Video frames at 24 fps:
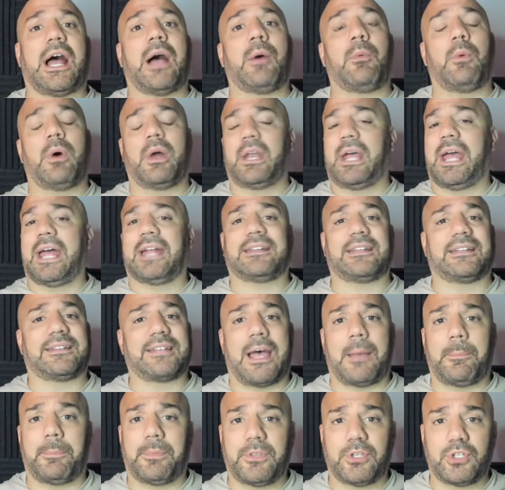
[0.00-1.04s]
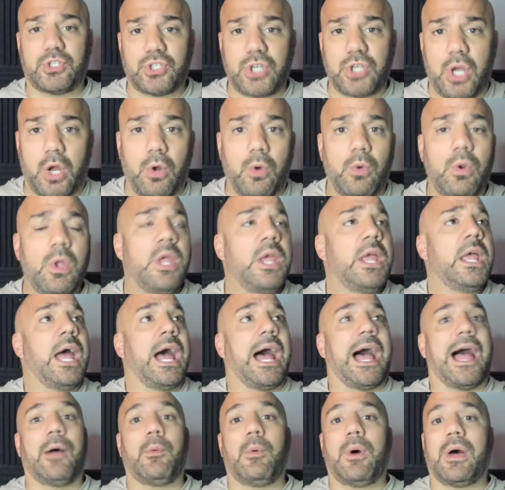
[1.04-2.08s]
I want to, at the top of the show,
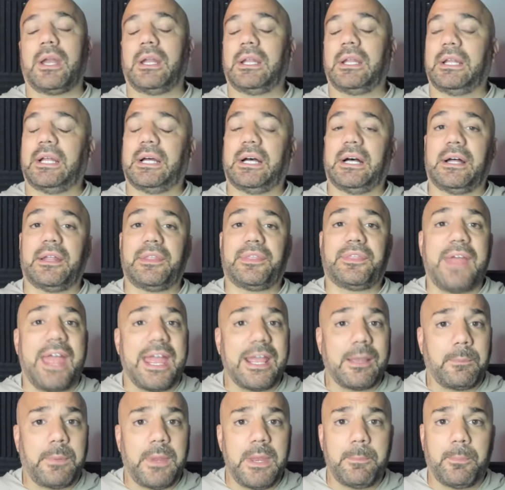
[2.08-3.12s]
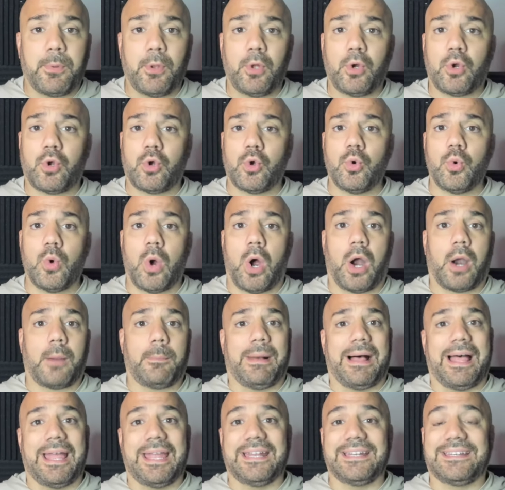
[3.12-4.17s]
I want to thank people who are
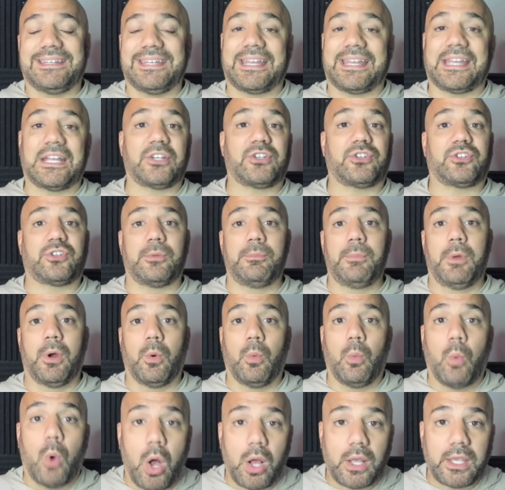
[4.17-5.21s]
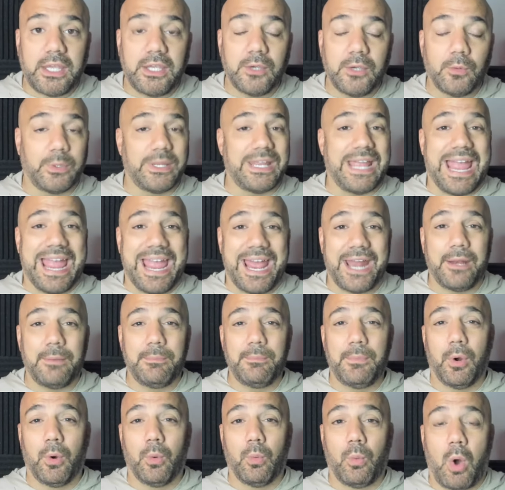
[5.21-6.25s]
buying tickets to Milwaukee. We added
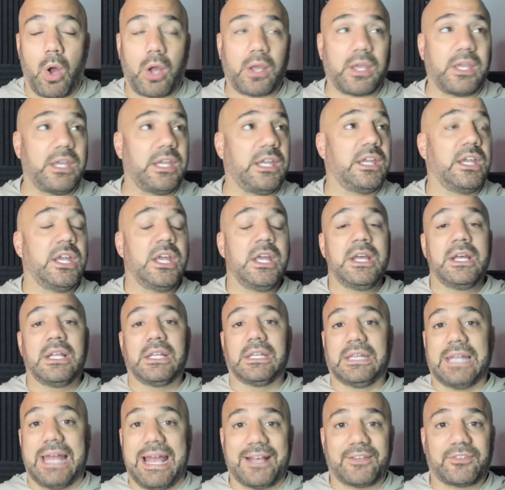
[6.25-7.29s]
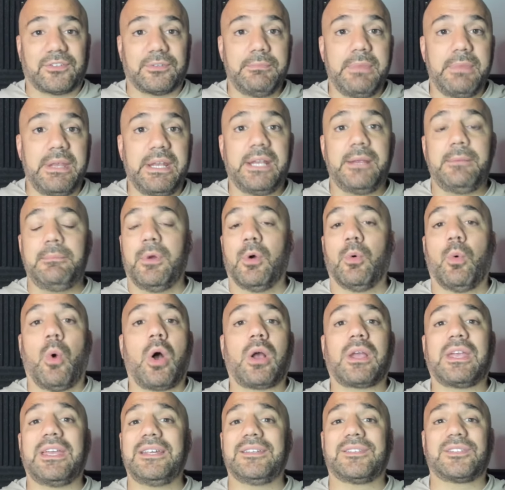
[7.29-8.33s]
Milwaukee last minute.
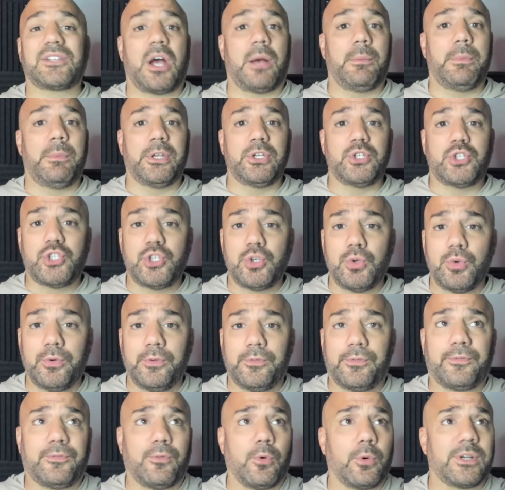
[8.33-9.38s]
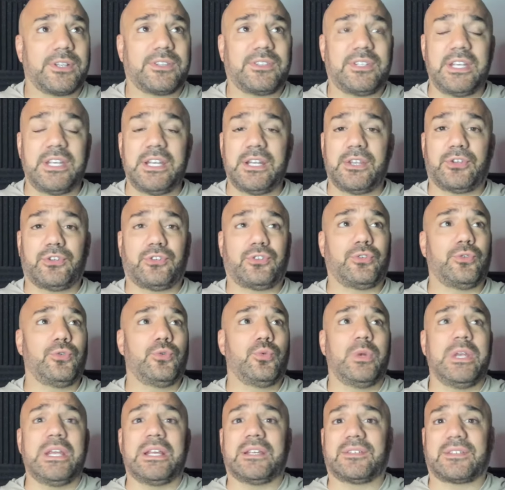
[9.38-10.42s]
Milwaukee is coming June 14th, 2
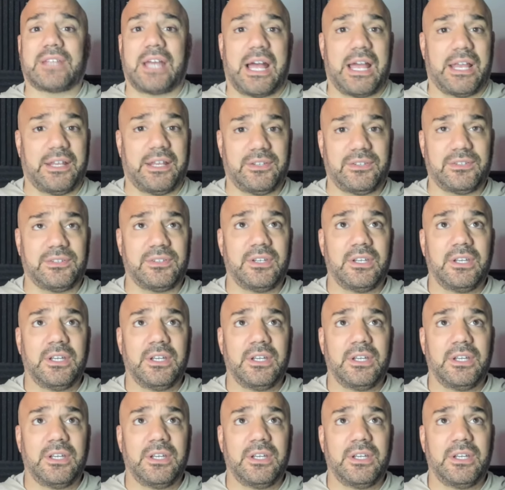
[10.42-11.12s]
weeks, guys.